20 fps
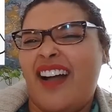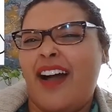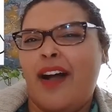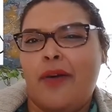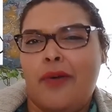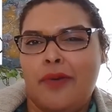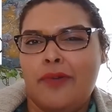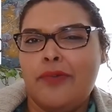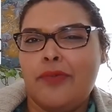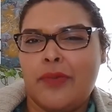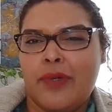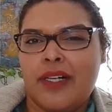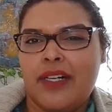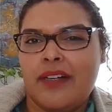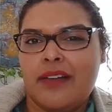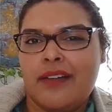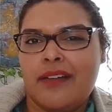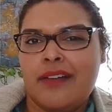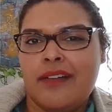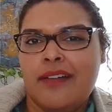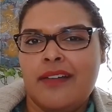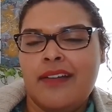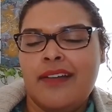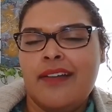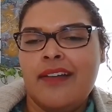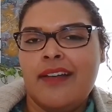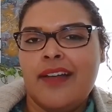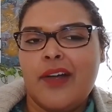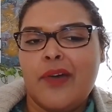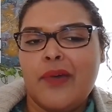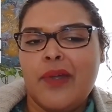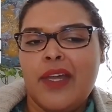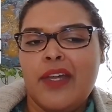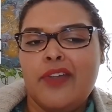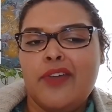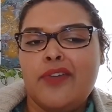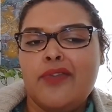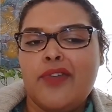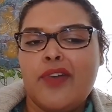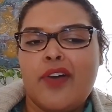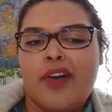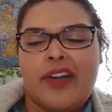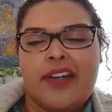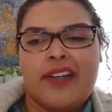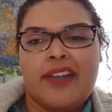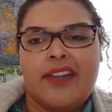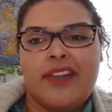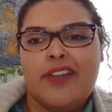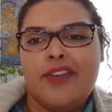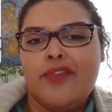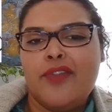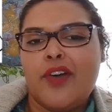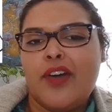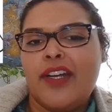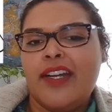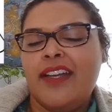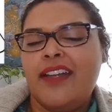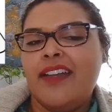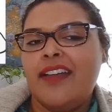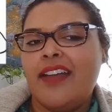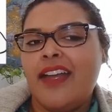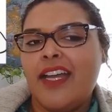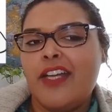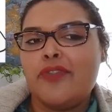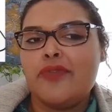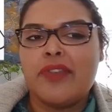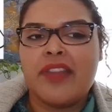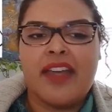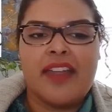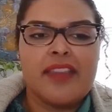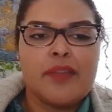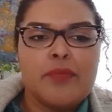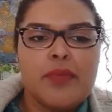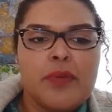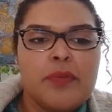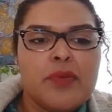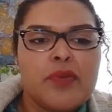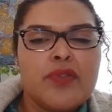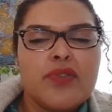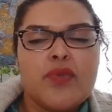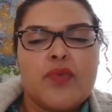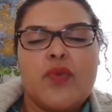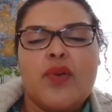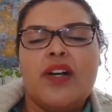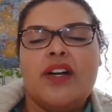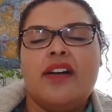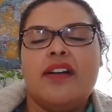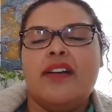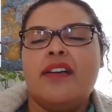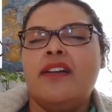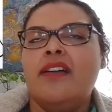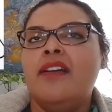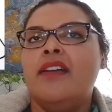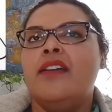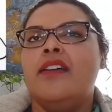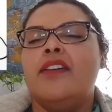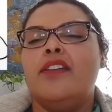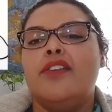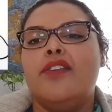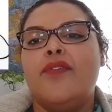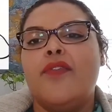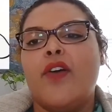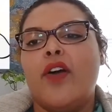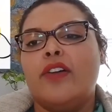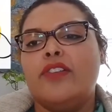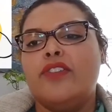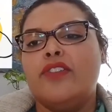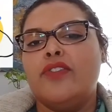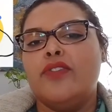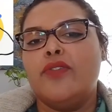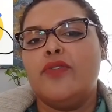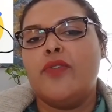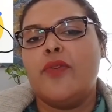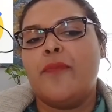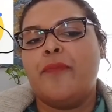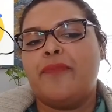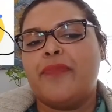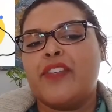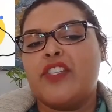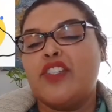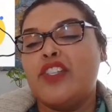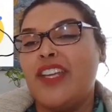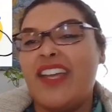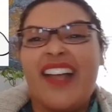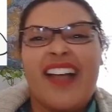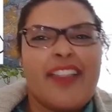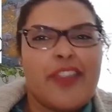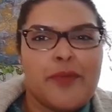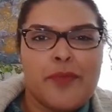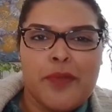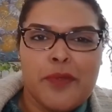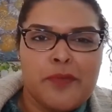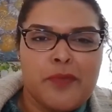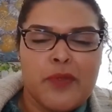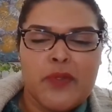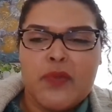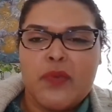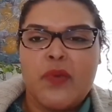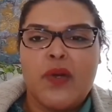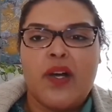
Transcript: our own work. Okay, you've got to engage with other people's work. You've got to share other people's